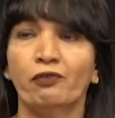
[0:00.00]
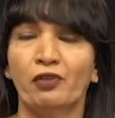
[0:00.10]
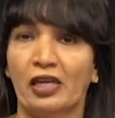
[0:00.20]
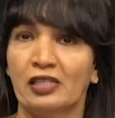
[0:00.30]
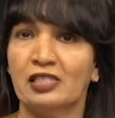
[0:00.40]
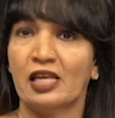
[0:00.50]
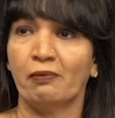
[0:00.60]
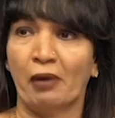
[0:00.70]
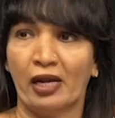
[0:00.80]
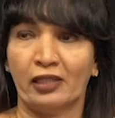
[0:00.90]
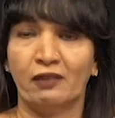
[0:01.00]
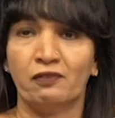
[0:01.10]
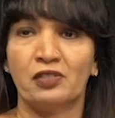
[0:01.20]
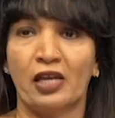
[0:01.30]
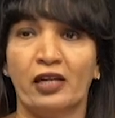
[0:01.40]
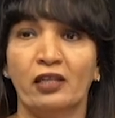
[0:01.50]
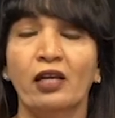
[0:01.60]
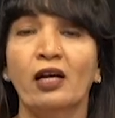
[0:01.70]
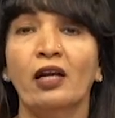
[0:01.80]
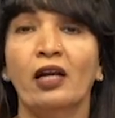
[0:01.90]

of the enzyme active site,